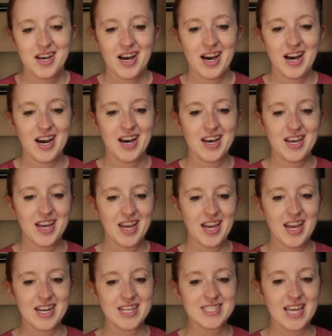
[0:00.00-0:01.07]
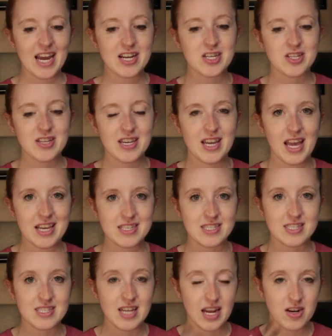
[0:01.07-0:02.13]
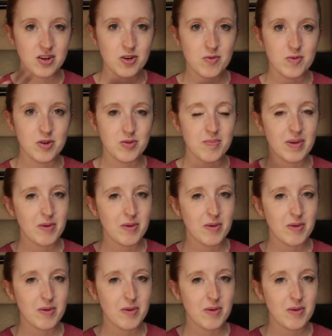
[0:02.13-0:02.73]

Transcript: Uh, and it's actually a standard room,